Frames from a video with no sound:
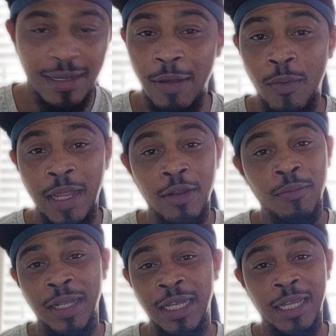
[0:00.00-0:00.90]
They waiting
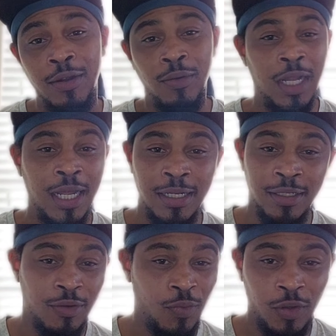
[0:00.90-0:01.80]
on me to get online
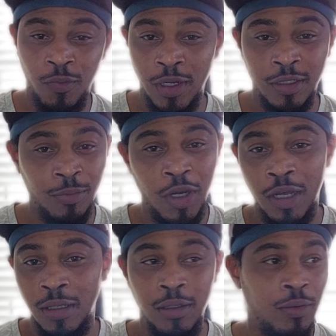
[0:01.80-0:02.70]
so we can run some
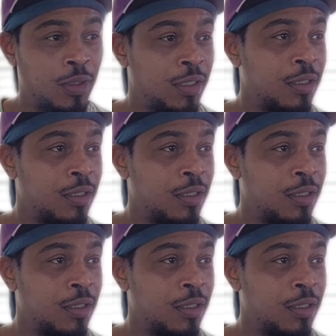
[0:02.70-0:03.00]
Call of Duty.